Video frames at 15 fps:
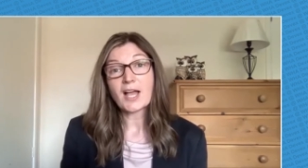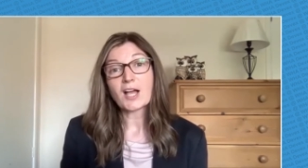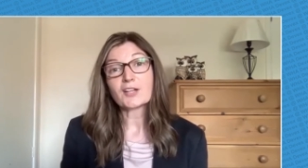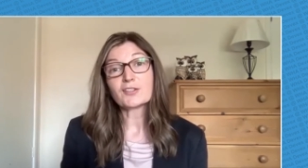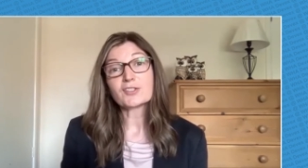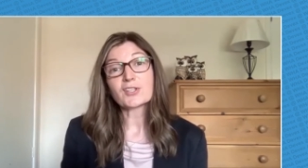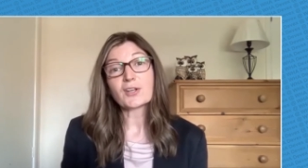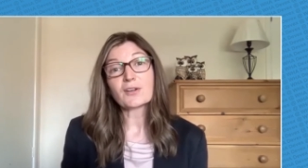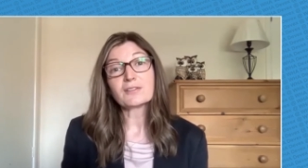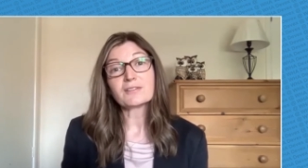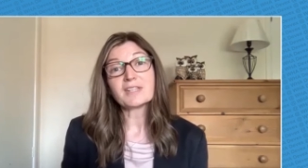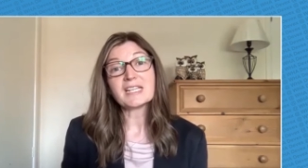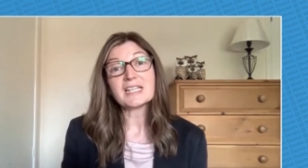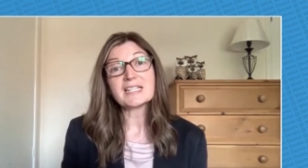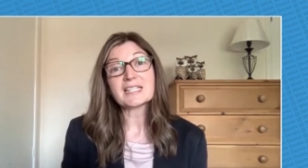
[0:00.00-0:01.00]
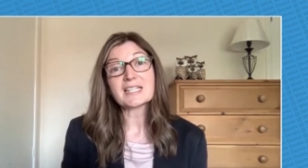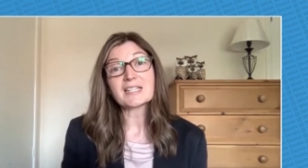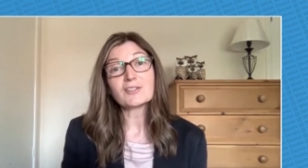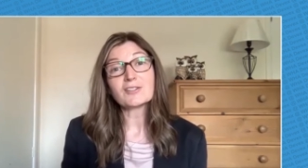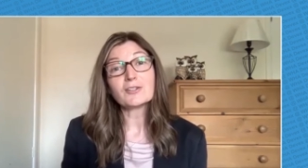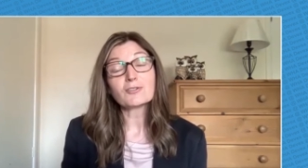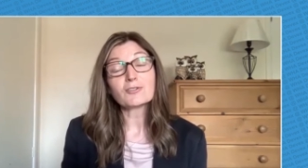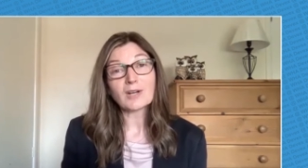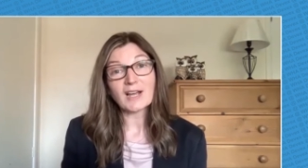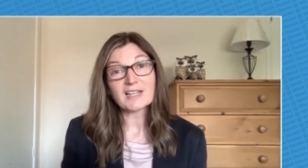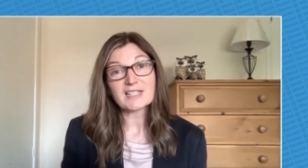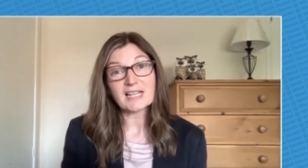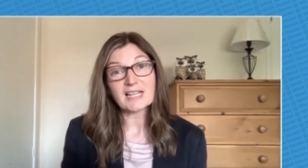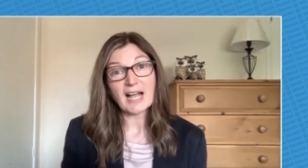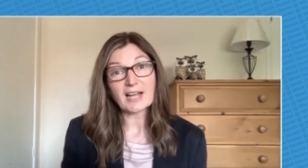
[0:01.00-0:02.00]
And so, these
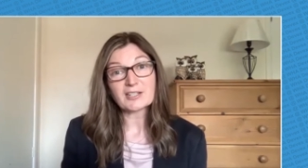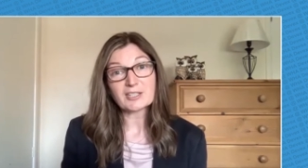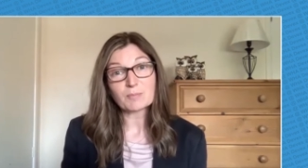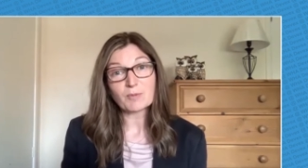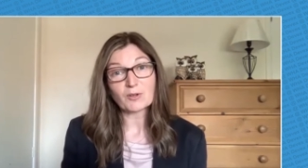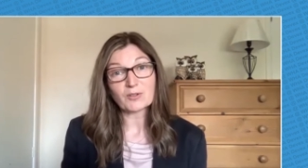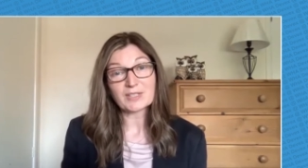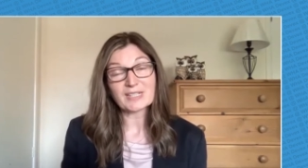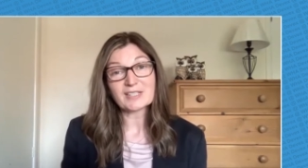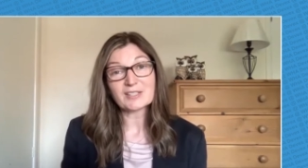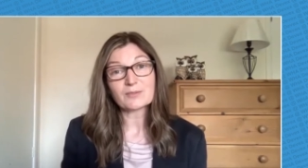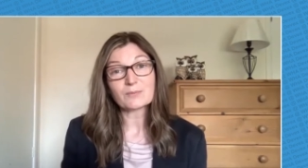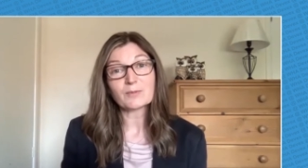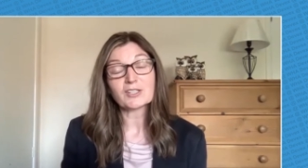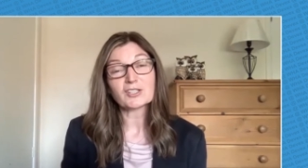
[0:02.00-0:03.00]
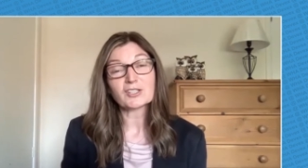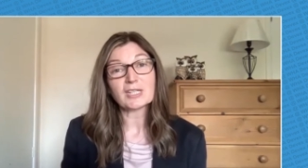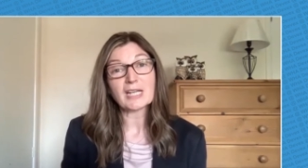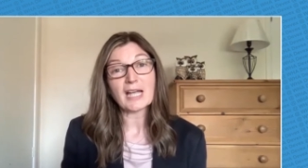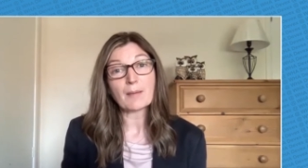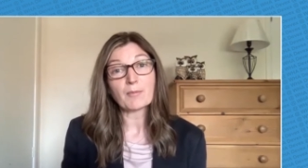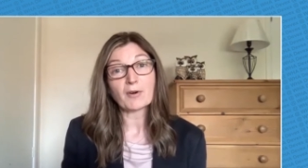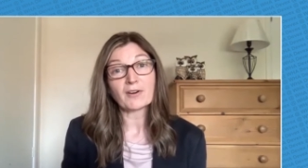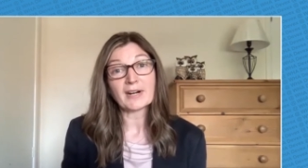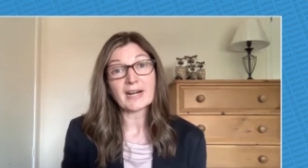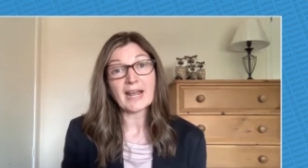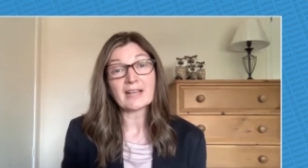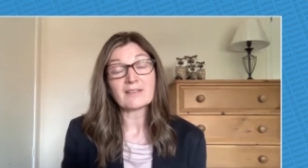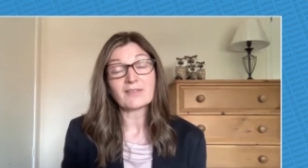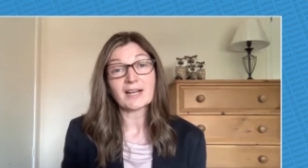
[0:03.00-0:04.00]
neutralizing antibodies, which the
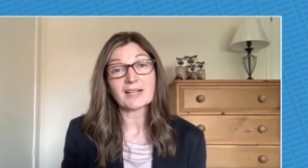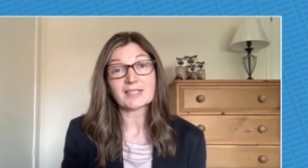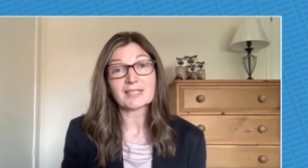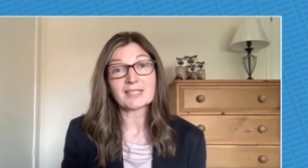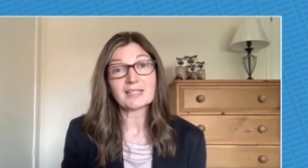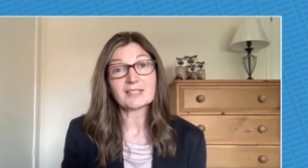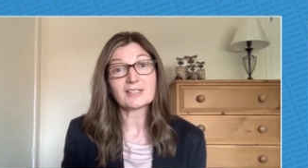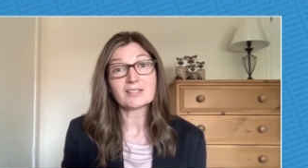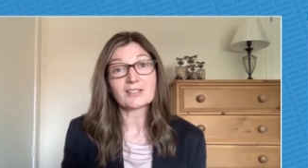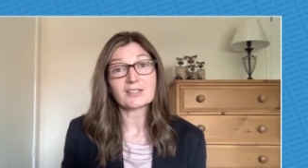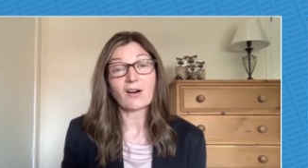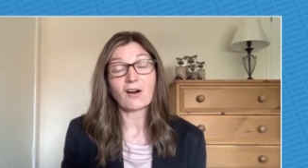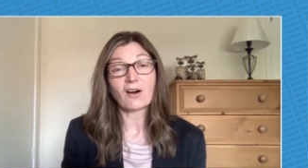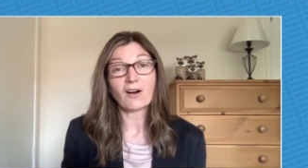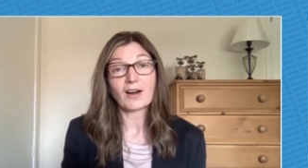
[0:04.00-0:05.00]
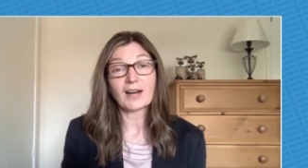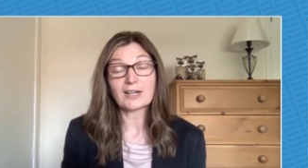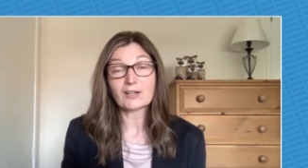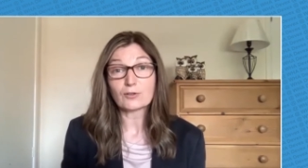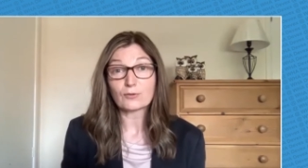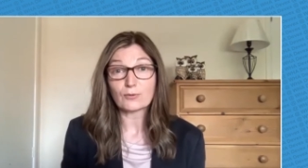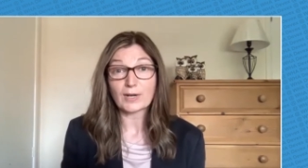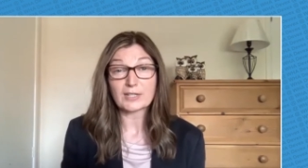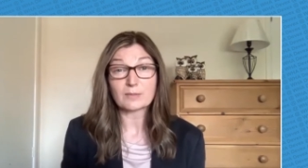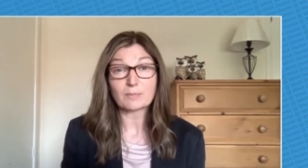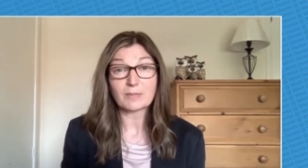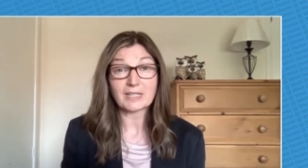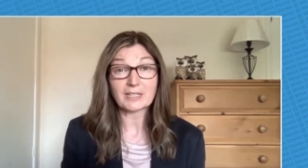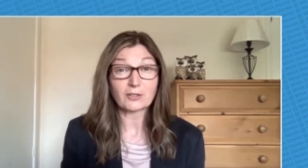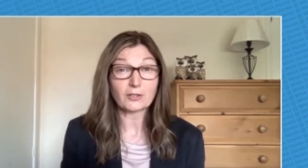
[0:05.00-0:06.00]
mRNA vaccines are
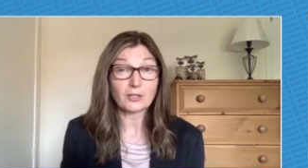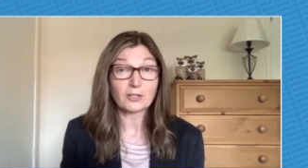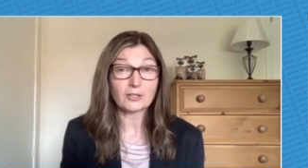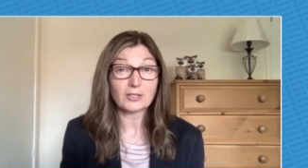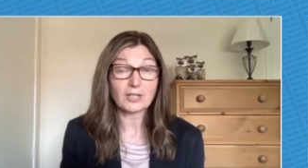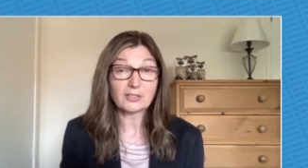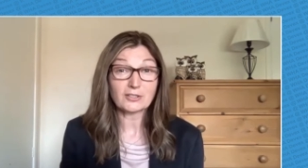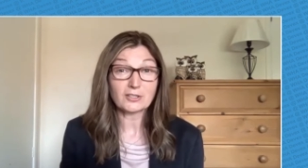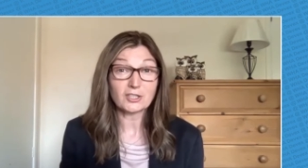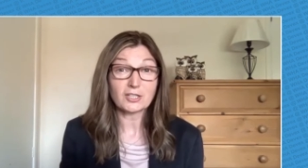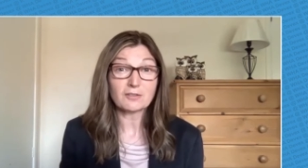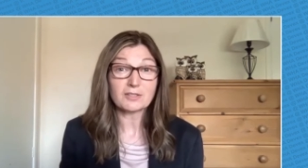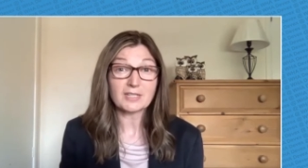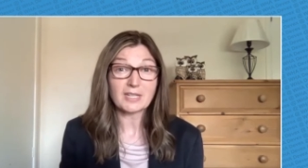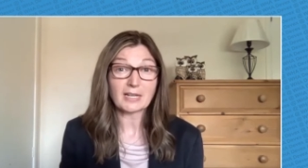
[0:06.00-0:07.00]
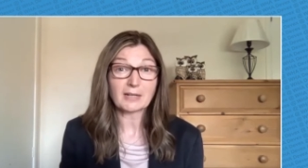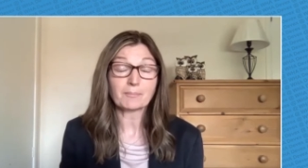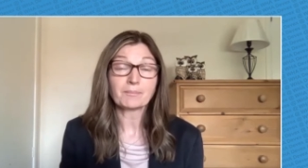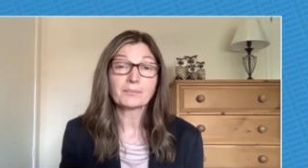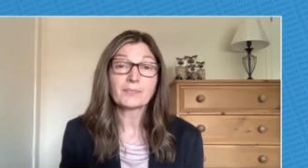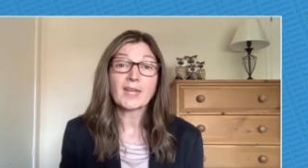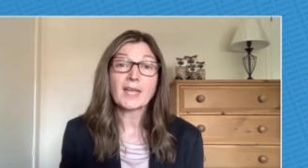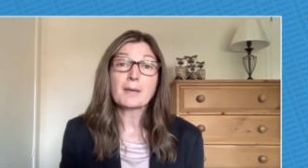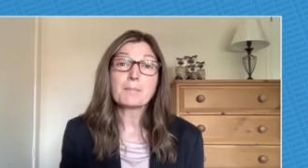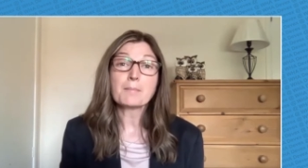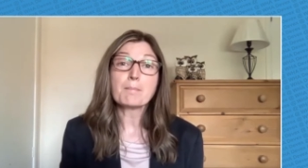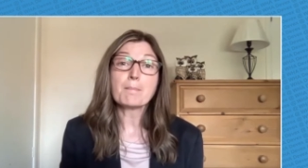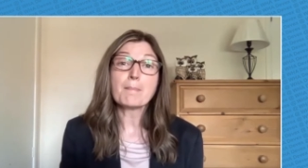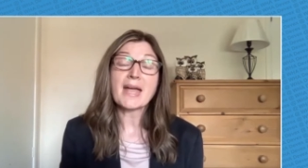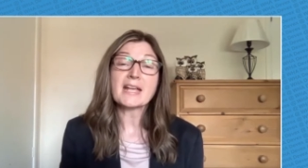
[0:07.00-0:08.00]
incredibly good at inducing,
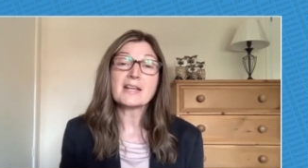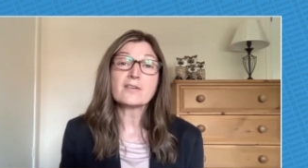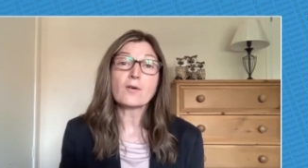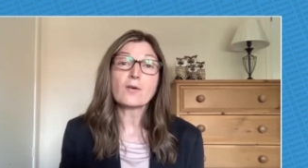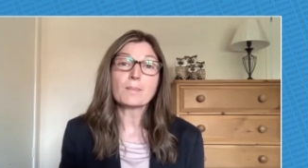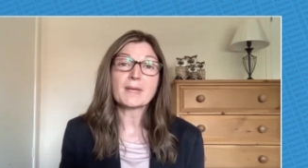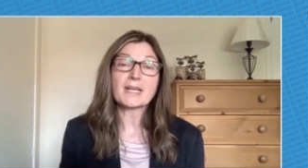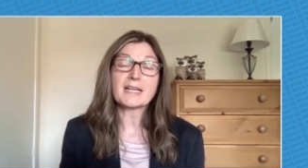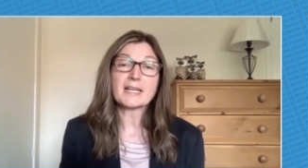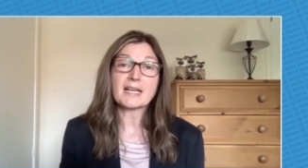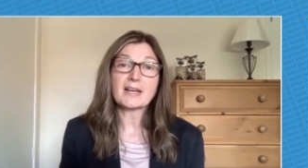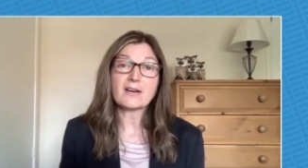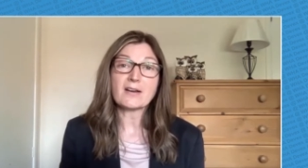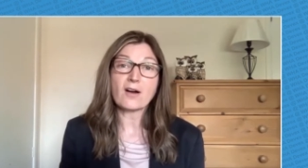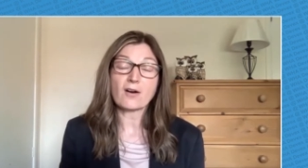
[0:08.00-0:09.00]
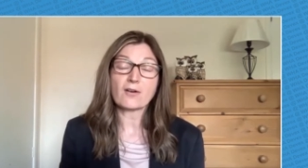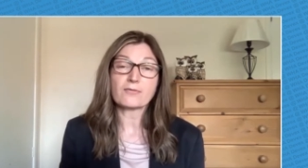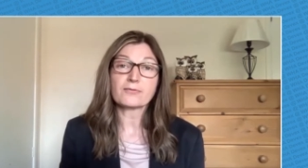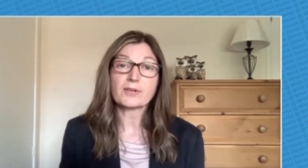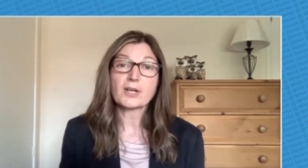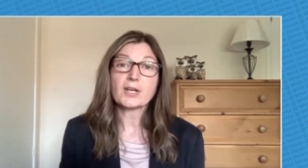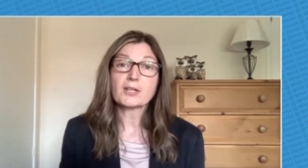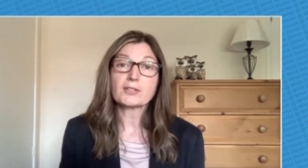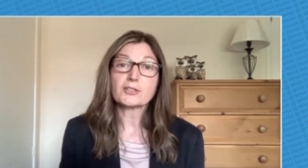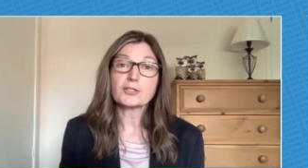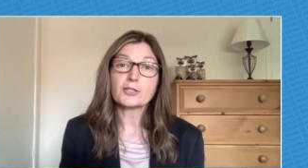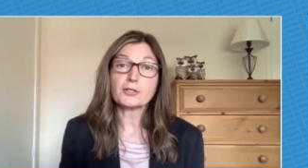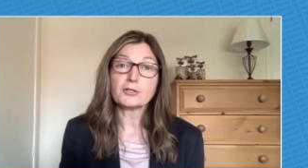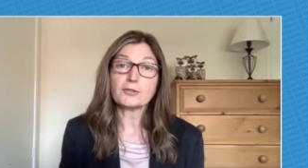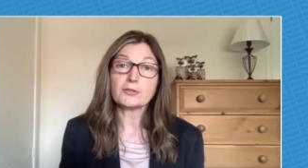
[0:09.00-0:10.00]
may not be enough
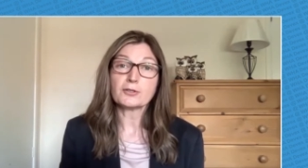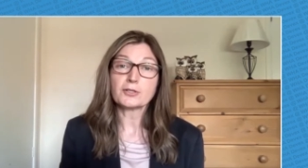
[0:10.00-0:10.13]
to